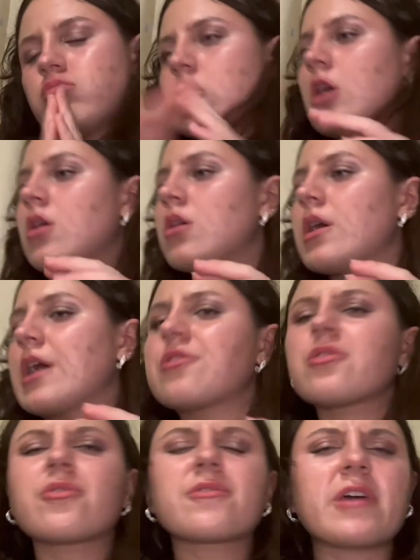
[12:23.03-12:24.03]
Oh, I
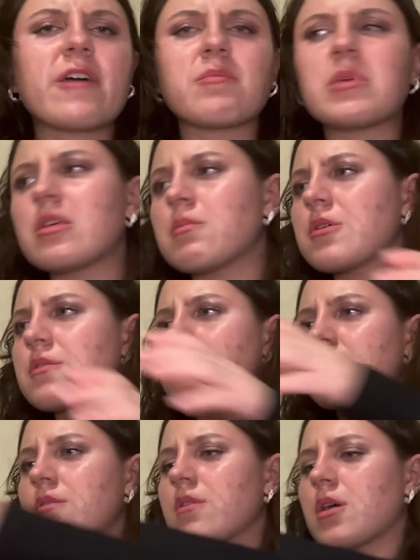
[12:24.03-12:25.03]
do also have mini
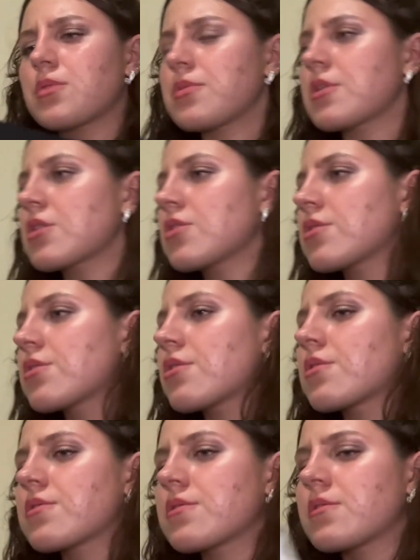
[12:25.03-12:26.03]
miss. I should include those.